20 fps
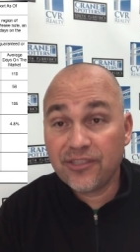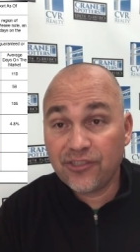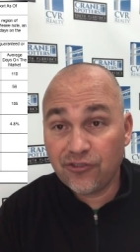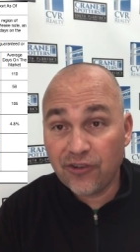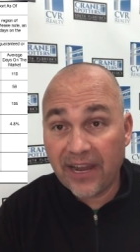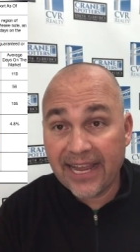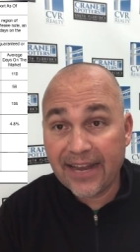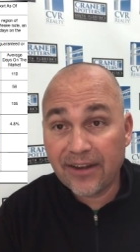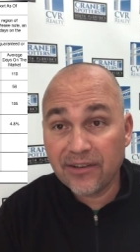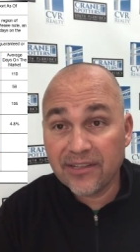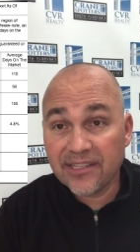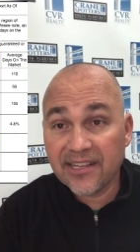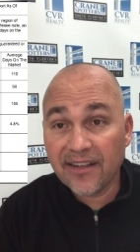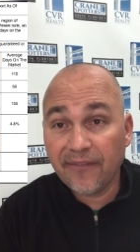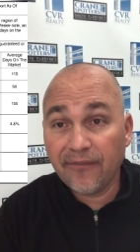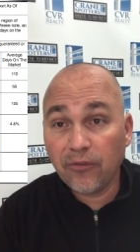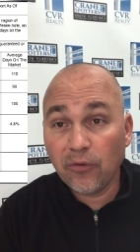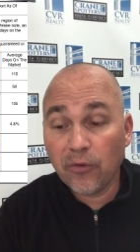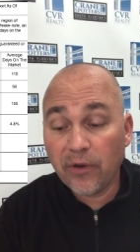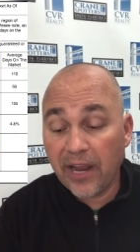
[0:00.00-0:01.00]
tricounty,
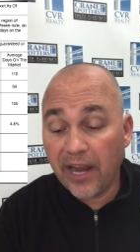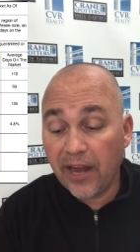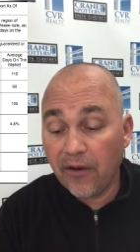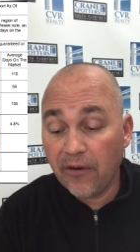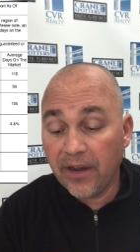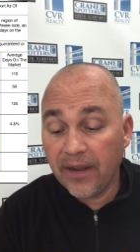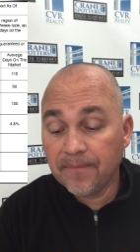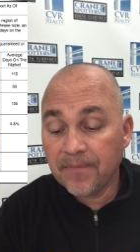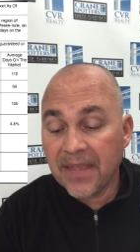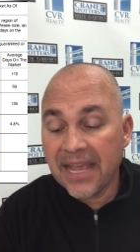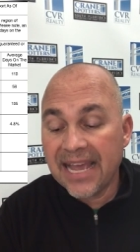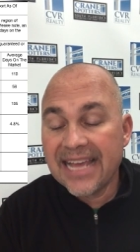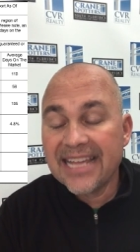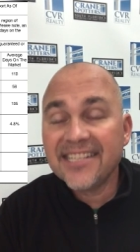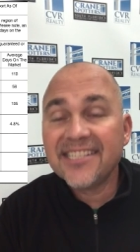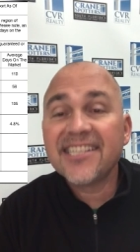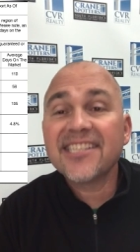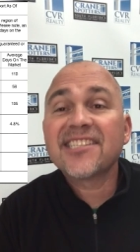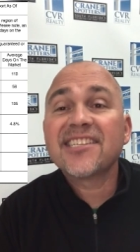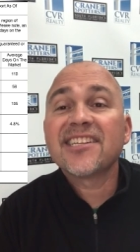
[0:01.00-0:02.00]
South Florida area,
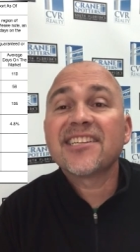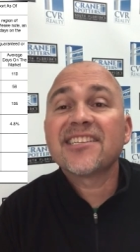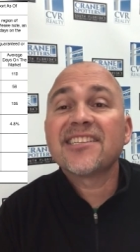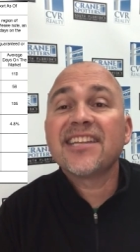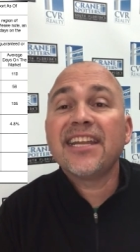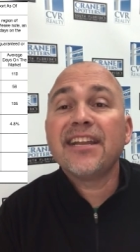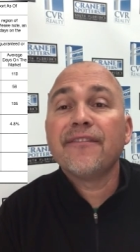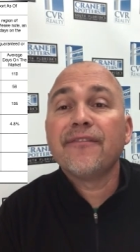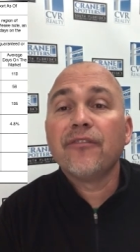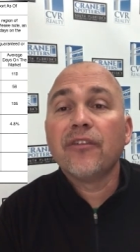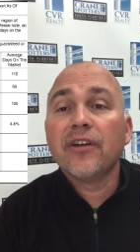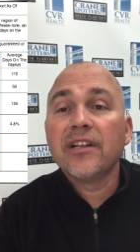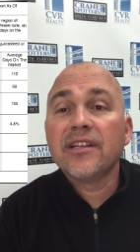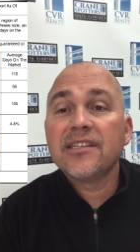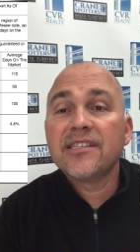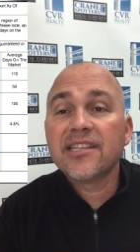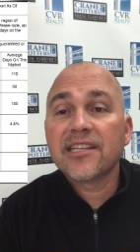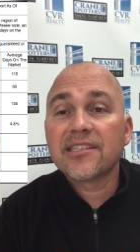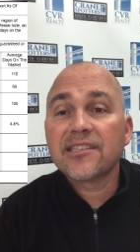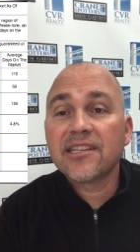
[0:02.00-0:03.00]

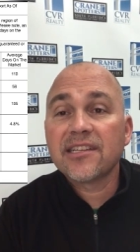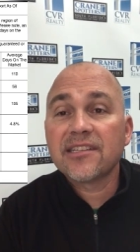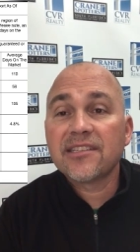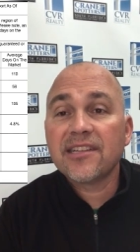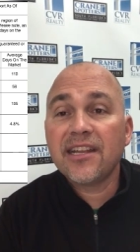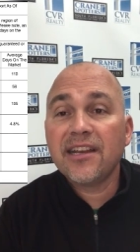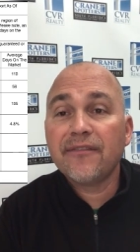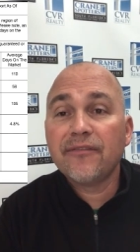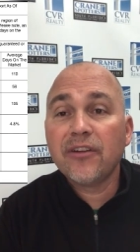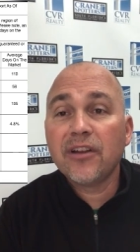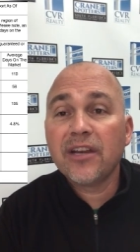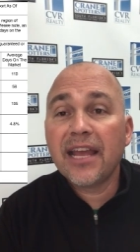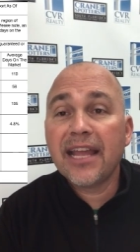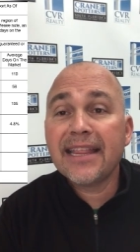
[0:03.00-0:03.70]
$616 a foot.